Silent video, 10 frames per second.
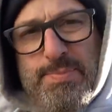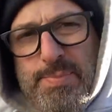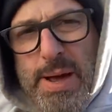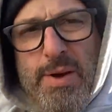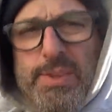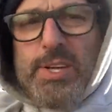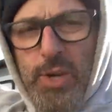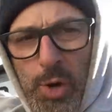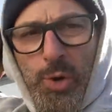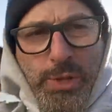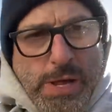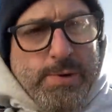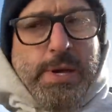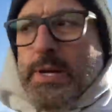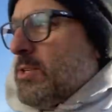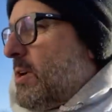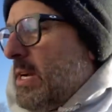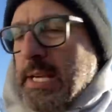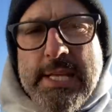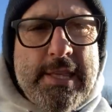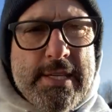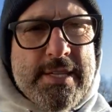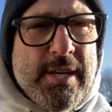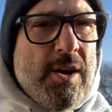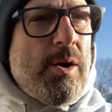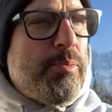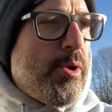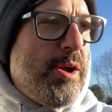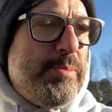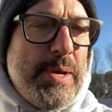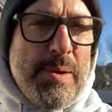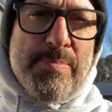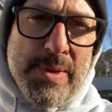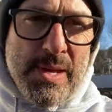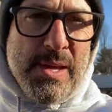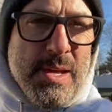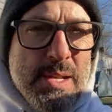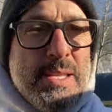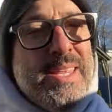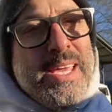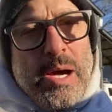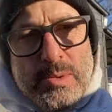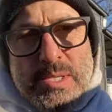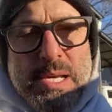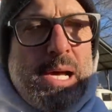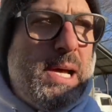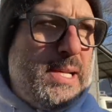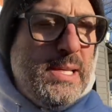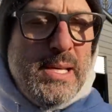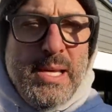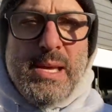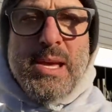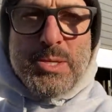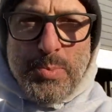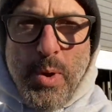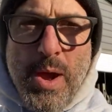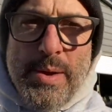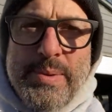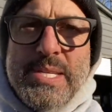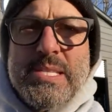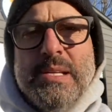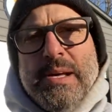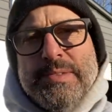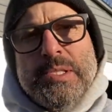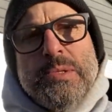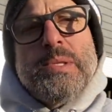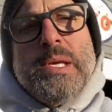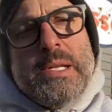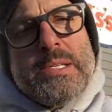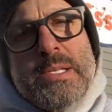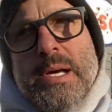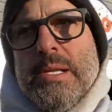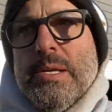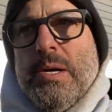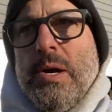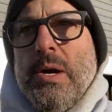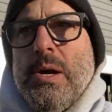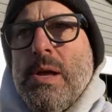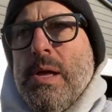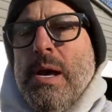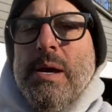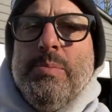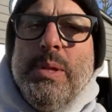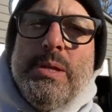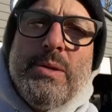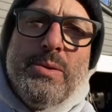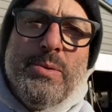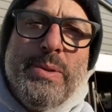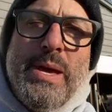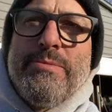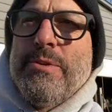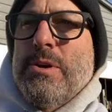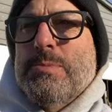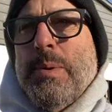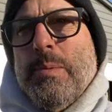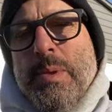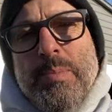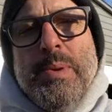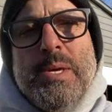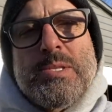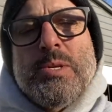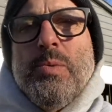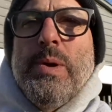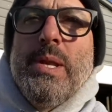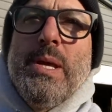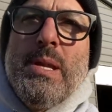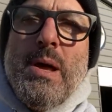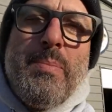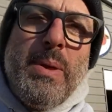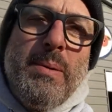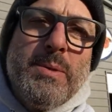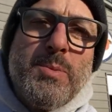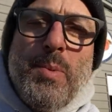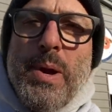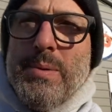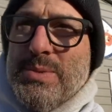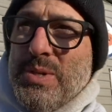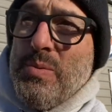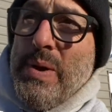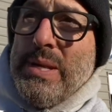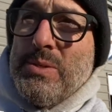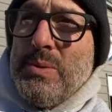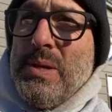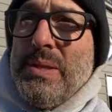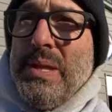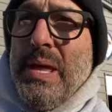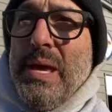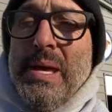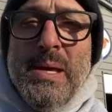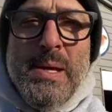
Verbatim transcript: bearing the cold out here trying to get this thing all primed up and the outside is primed. I still have to do the underside of the car. I planned on doing that first, but with it being so windy and not be able to spray, I'm just gonna wait till another day.